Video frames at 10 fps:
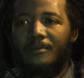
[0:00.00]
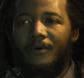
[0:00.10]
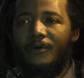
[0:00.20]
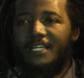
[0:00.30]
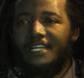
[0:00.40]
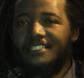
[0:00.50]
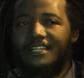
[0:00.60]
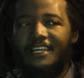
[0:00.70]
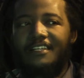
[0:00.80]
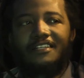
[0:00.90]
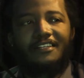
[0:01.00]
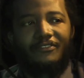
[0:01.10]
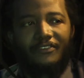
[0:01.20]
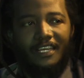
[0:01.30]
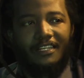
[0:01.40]
Poetry has a latent
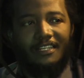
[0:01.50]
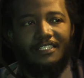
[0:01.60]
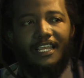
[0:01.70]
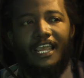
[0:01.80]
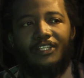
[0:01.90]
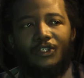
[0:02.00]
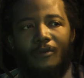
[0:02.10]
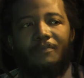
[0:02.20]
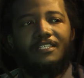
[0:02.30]
effect. It's like I drop